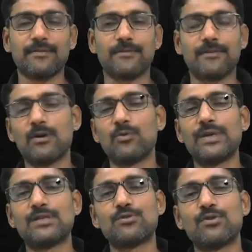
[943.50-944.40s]
how we
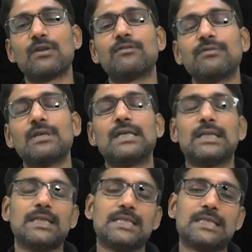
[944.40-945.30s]
solve
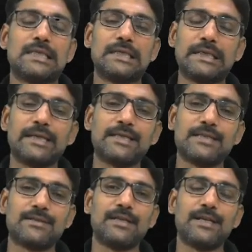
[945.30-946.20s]
these
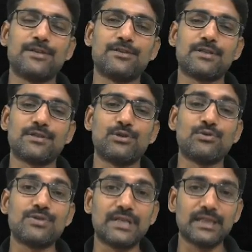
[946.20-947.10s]
recurrence relations
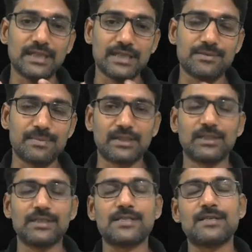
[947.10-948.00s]
using these
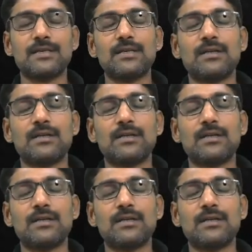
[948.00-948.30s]
methods